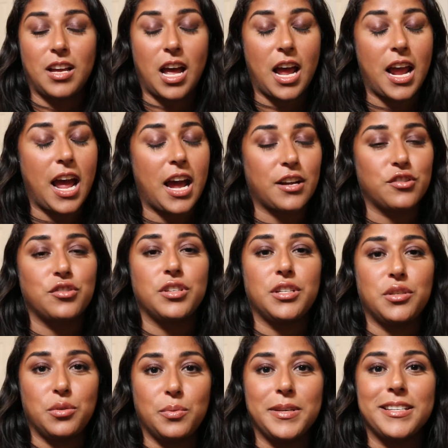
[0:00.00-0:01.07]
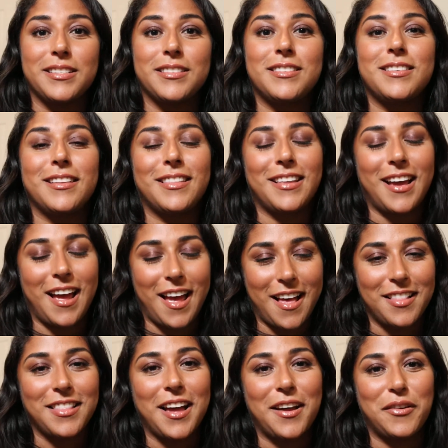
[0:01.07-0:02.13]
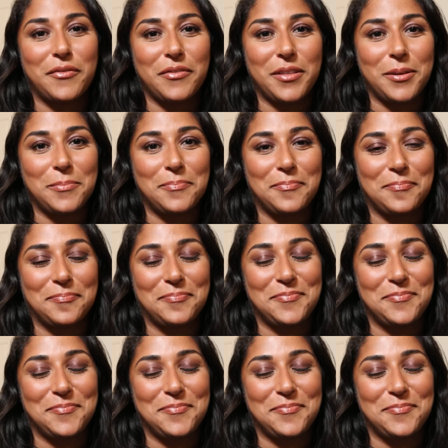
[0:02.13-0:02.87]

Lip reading: I actually tweezed the hell out of them.